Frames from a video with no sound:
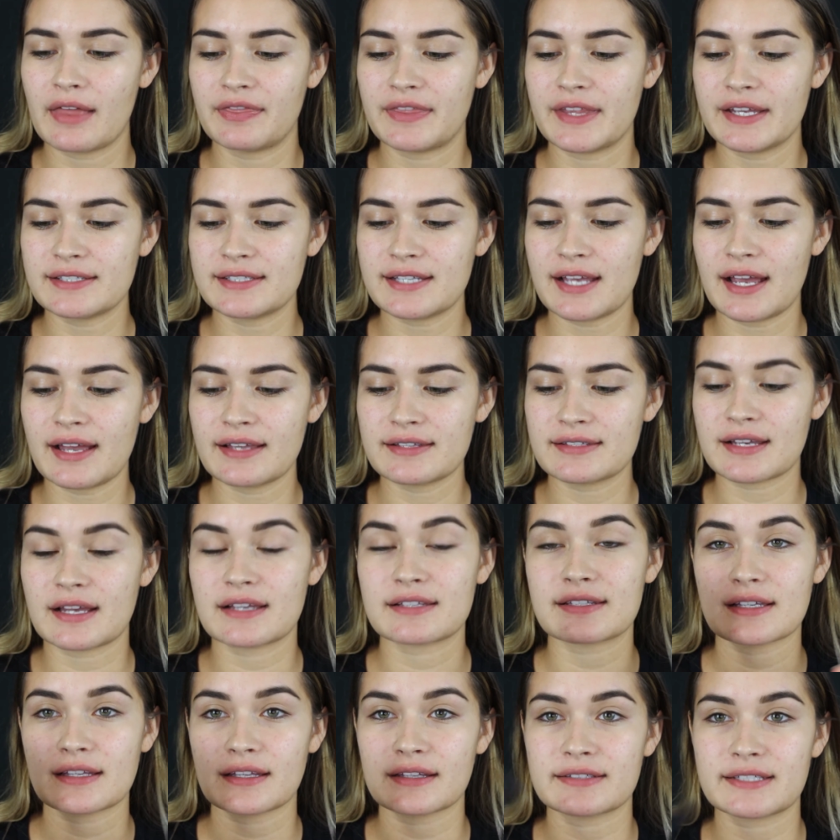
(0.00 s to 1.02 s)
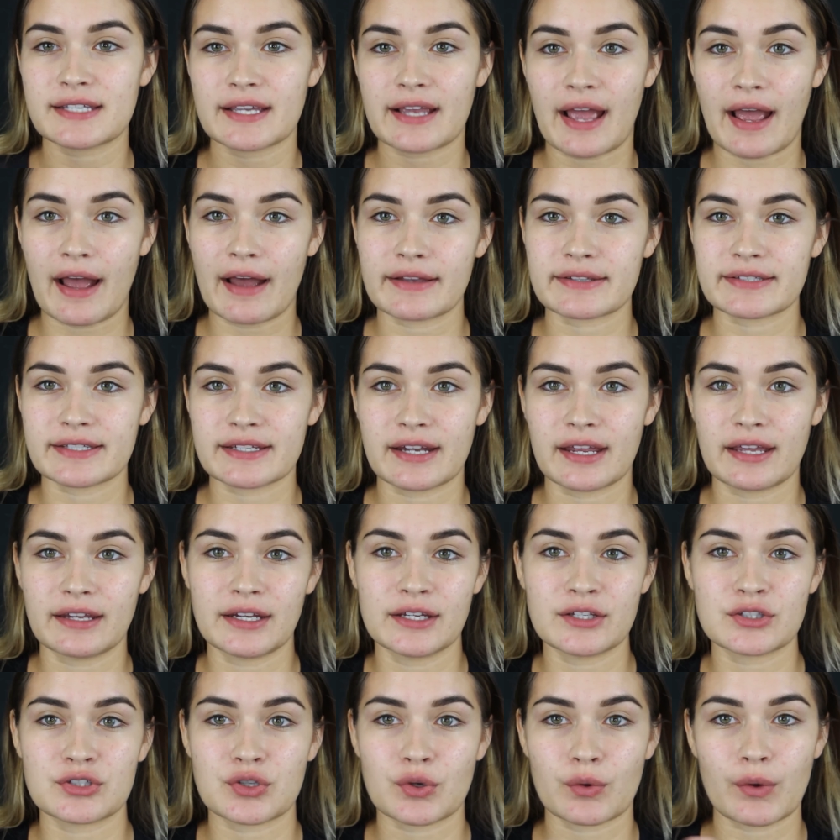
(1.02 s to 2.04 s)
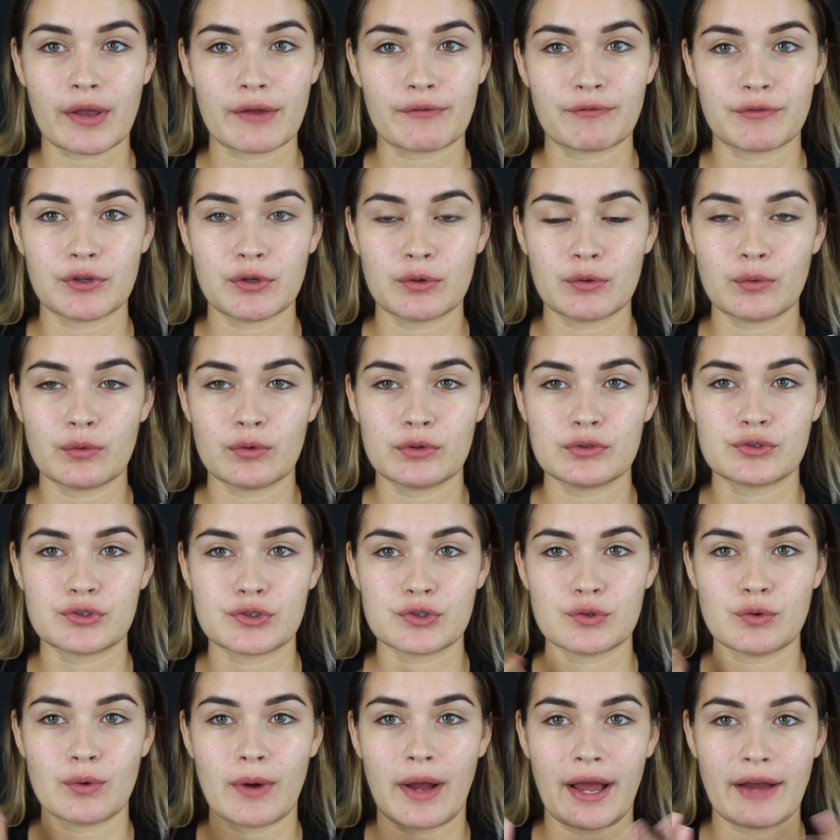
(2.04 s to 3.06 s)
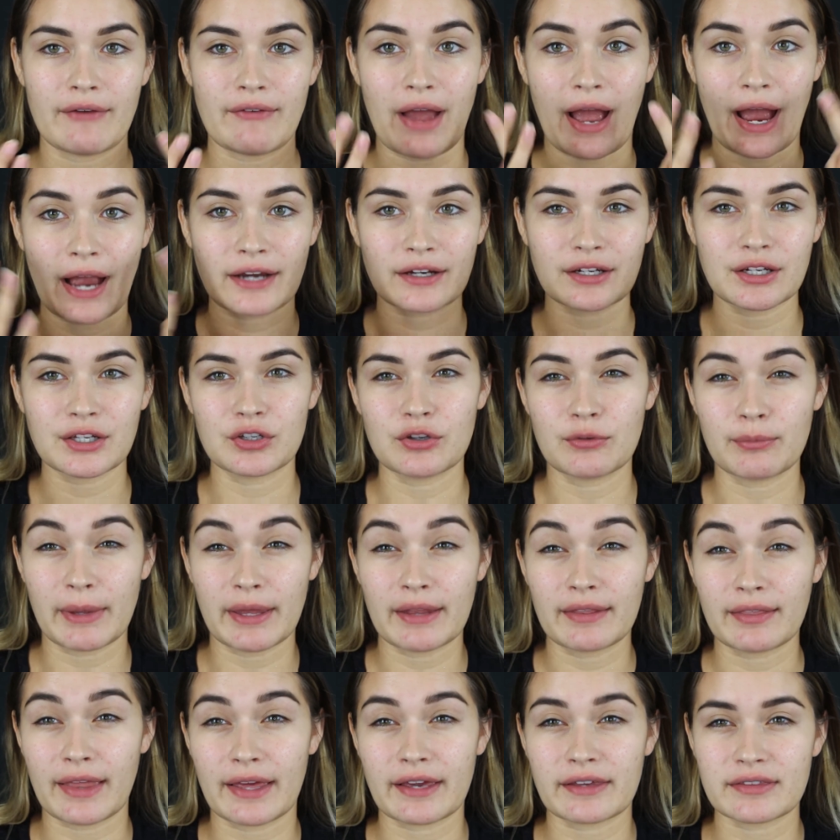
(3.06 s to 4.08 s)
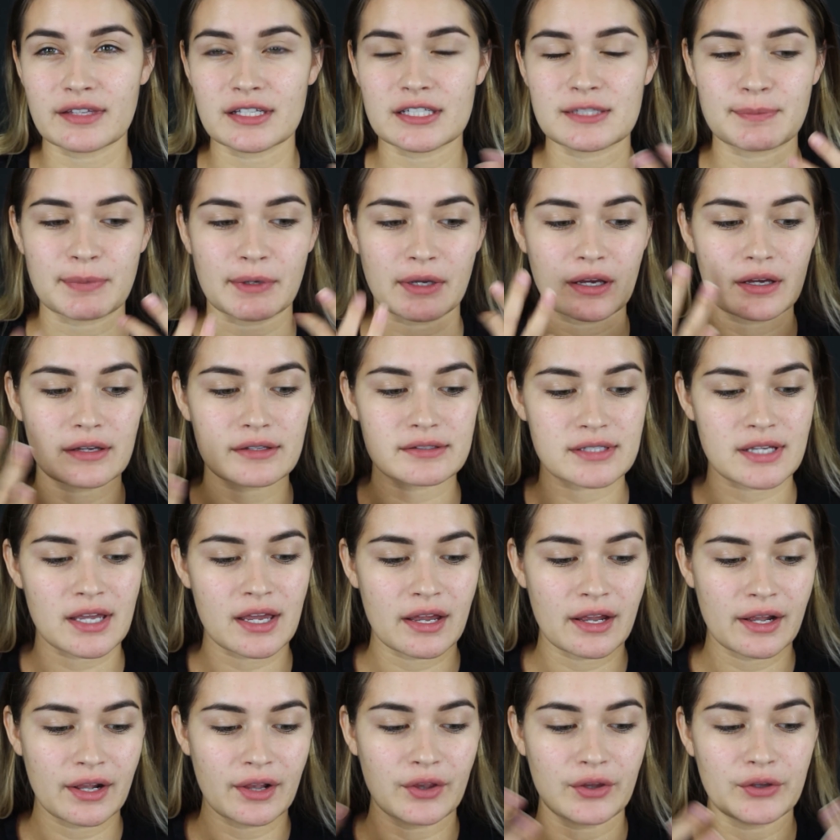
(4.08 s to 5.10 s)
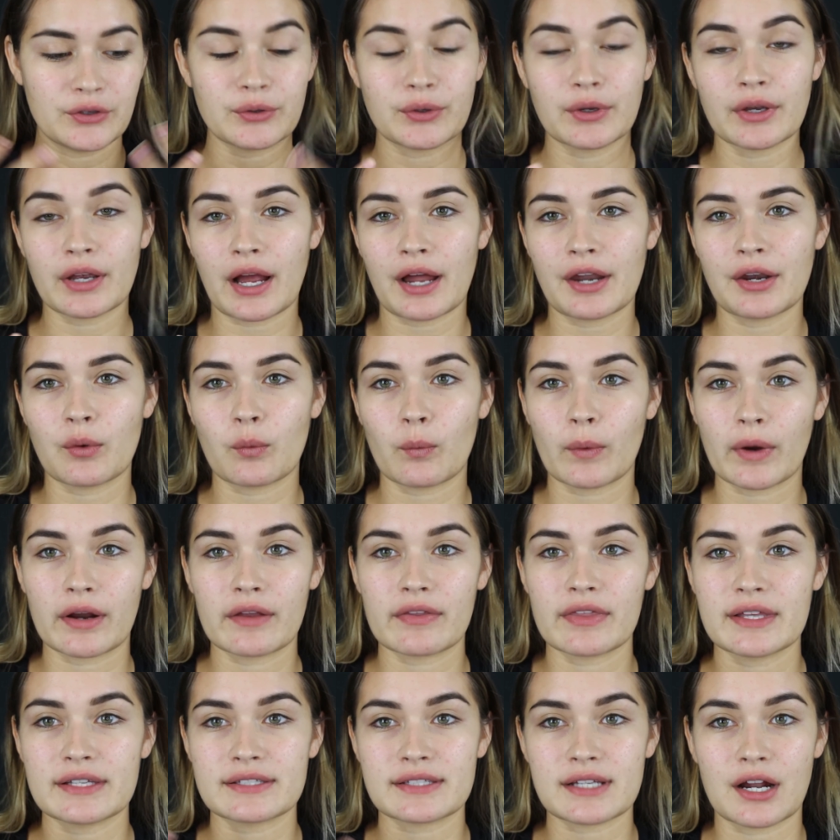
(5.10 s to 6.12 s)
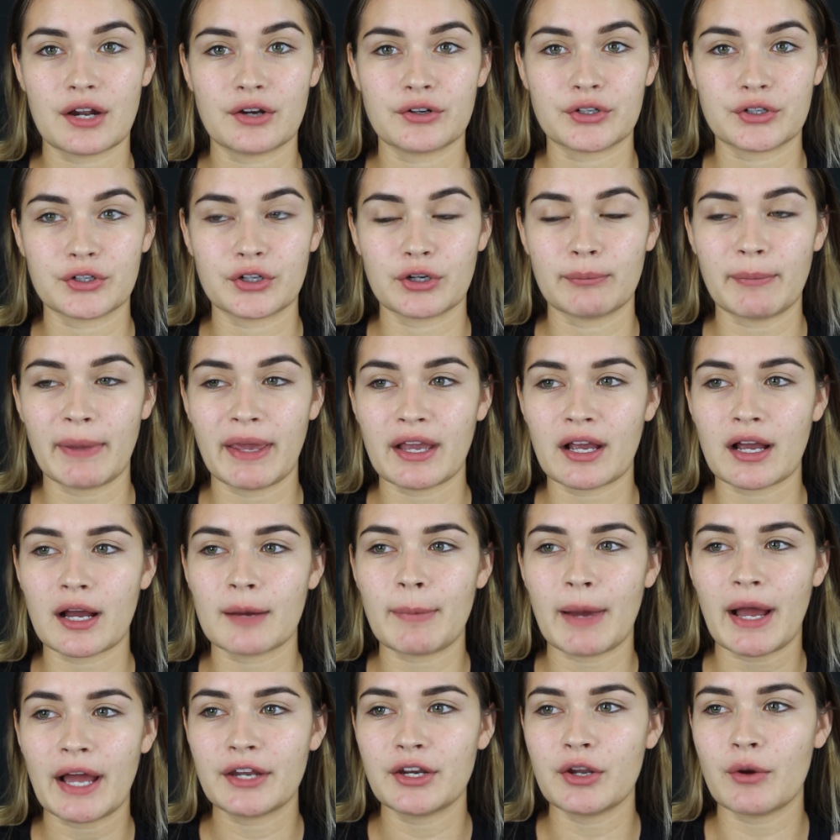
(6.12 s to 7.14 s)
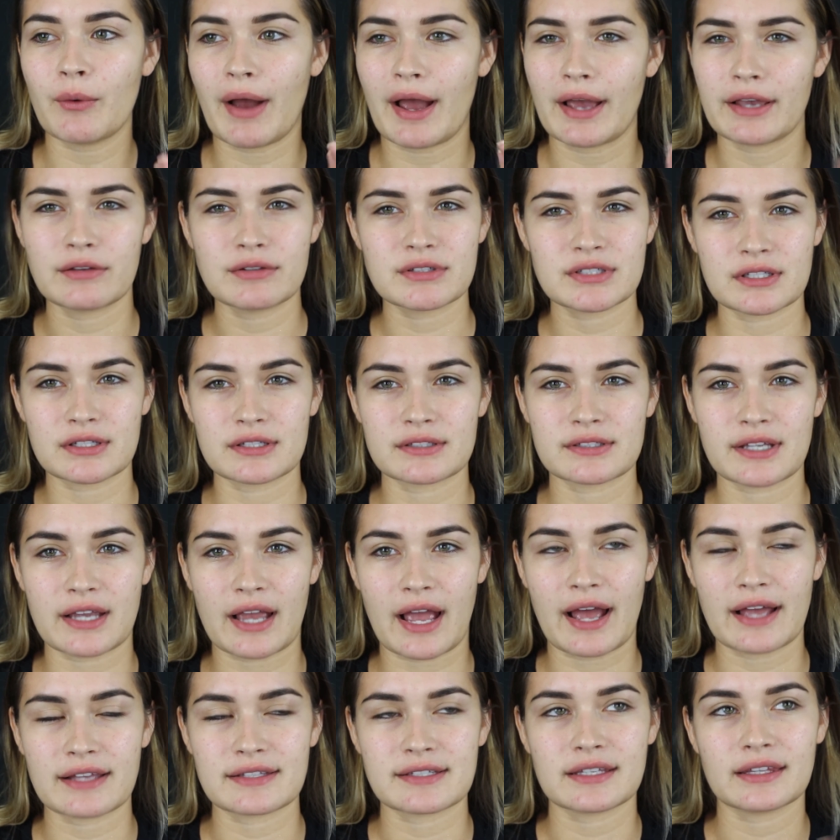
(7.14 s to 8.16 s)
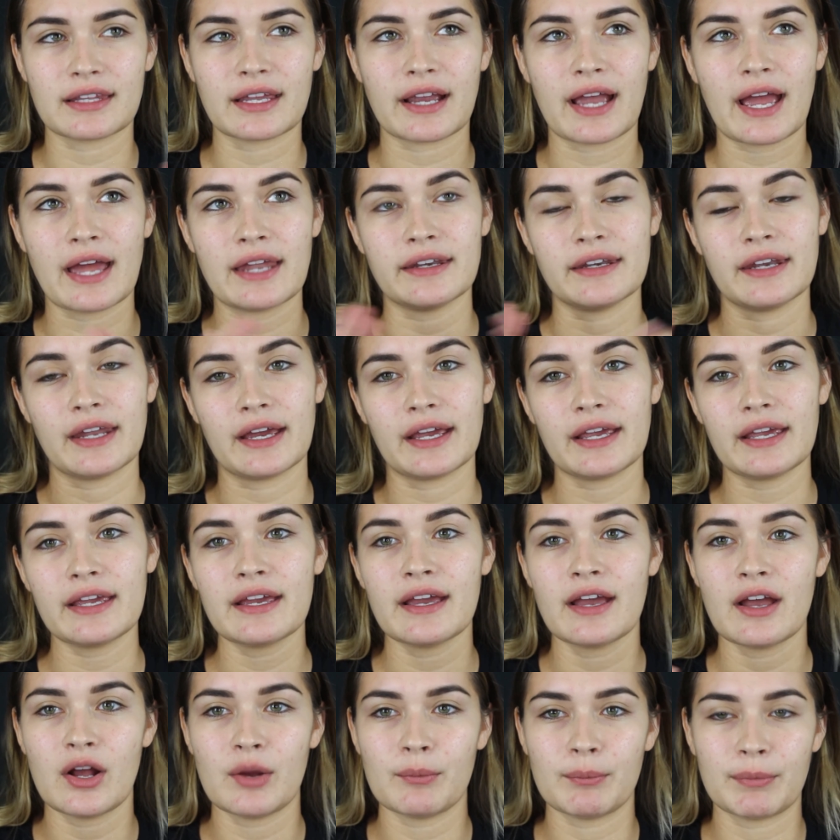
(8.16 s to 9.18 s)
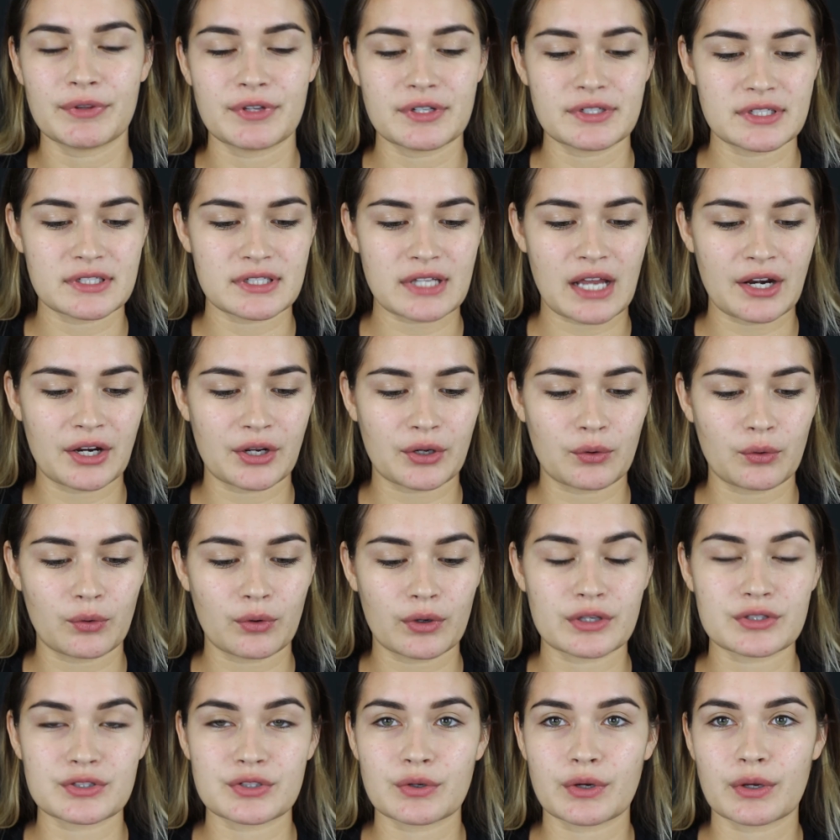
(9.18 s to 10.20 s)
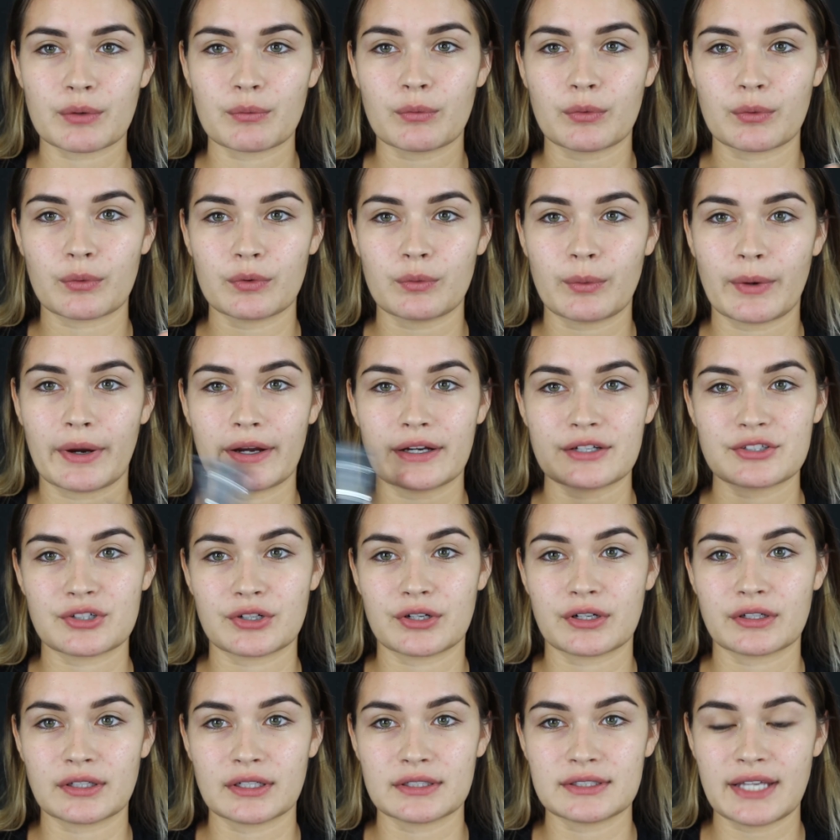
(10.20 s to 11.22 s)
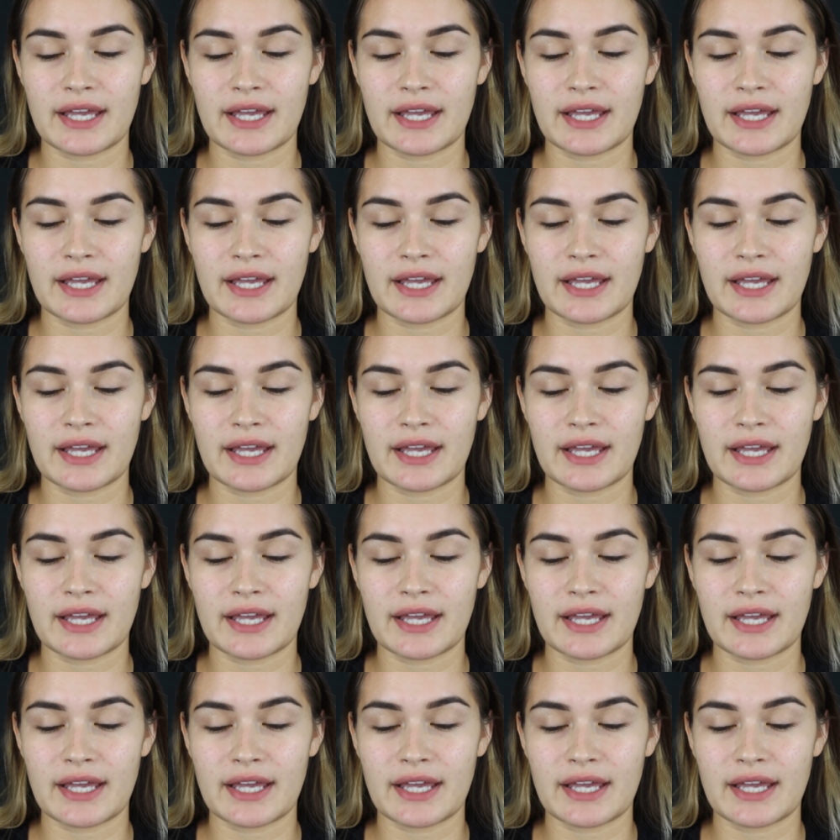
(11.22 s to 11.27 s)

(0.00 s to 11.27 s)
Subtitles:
This has a salicylic acid in it, so if you do have acne, you may like this because you can kind of wear this under your makeup. I know I use salicylic acid like at night, but this is kind of cool because you can wear it during the